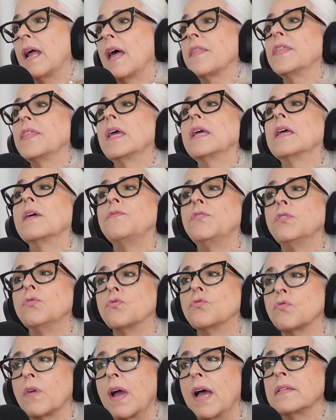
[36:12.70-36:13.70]
And I think if
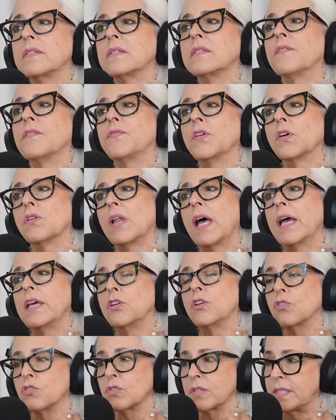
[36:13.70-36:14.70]
you dress to feel
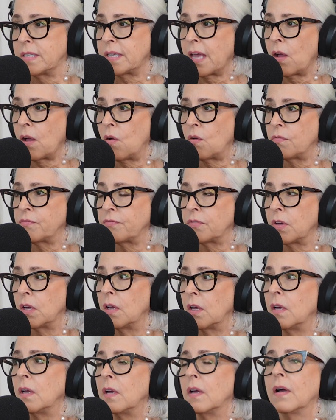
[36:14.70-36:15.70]
like yourself,
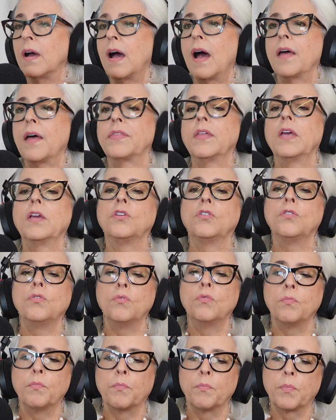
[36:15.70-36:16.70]
I
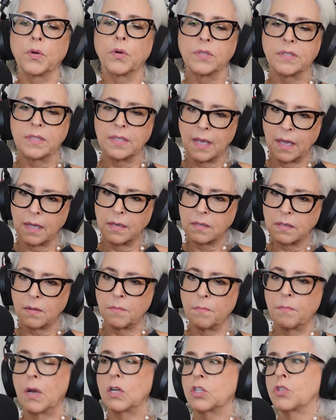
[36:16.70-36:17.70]
think you
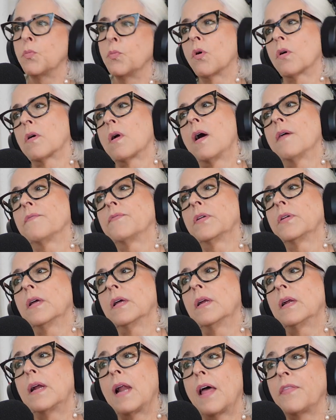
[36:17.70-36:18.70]
present much more
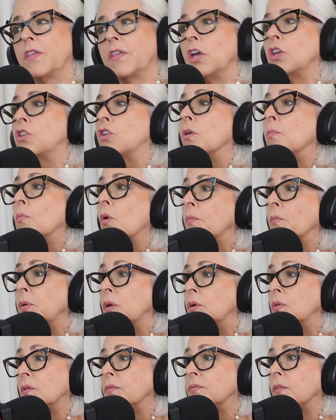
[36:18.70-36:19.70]
confident, and I think you're more
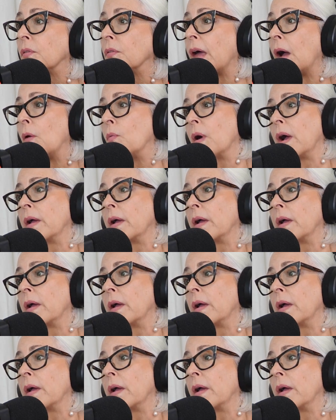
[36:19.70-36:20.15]
beautiful that